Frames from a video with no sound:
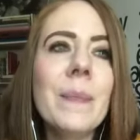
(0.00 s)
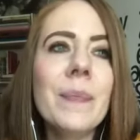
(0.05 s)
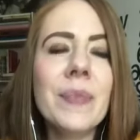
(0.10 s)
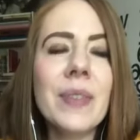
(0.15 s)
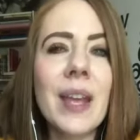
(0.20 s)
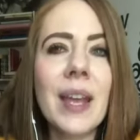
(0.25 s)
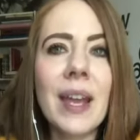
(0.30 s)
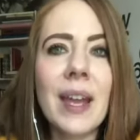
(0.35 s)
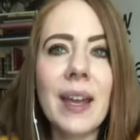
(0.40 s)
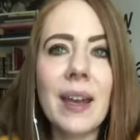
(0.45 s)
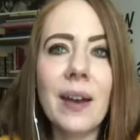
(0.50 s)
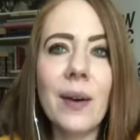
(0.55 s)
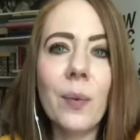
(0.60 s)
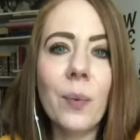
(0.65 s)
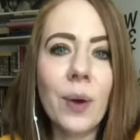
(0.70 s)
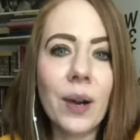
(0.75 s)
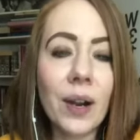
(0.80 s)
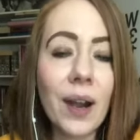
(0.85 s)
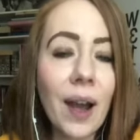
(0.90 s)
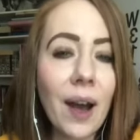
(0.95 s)
They
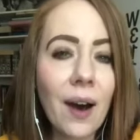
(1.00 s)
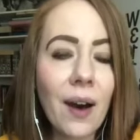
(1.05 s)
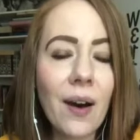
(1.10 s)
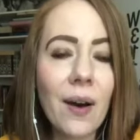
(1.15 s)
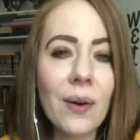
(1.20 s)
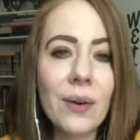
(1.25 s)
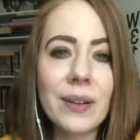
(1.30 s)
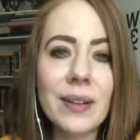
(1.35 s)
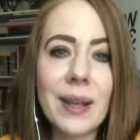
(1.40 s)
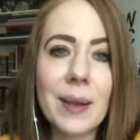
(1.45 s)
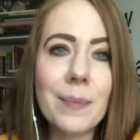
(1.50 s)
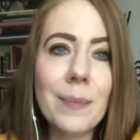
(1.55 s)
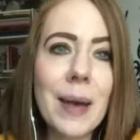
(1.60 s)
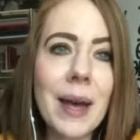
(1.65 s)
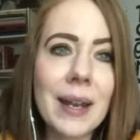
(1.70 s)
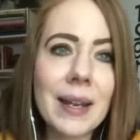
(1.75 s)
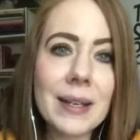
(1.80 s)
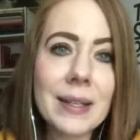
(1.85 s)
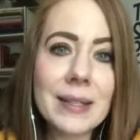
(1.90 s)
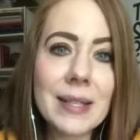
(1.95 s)
work out, they
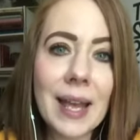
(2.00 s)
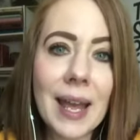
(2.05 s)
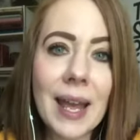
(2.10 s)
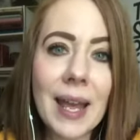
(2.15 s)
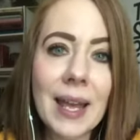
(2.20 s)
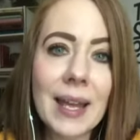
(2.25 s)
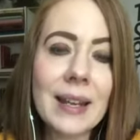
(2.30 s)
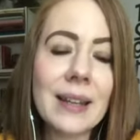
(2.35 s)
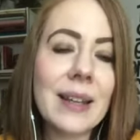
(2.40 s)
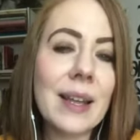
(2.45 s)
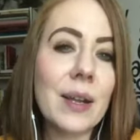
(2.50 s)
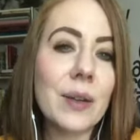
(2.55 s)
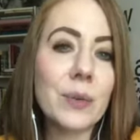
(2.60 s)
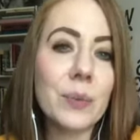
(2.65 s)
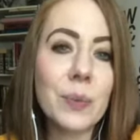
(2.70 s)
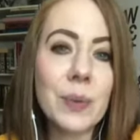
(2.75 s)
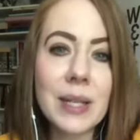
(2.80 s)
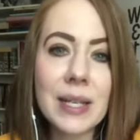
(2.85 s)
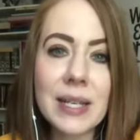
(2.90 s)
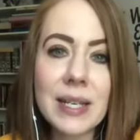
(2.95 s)
meditate, they
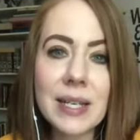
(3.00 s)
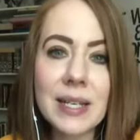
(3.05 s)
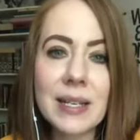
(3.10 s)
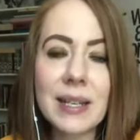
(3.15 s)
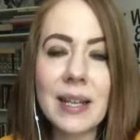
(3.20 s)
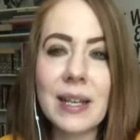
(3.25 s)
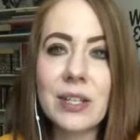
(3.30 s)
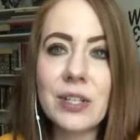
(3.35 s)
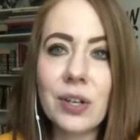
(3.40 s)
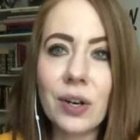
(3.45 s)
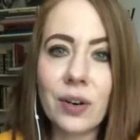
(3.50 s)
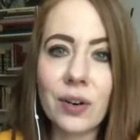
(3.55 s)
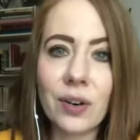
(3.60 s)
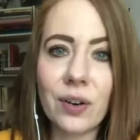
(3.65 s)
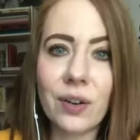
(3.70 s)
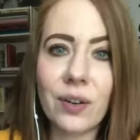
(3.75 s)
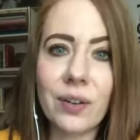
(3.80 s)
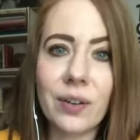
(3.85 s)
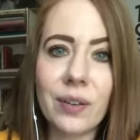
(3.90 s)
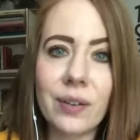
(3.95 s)
read, they
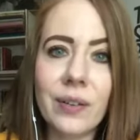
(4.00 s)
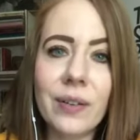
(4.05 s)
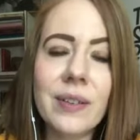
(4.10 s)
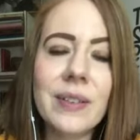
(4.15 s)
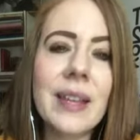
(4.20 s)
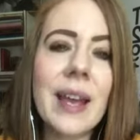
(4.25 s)
journal.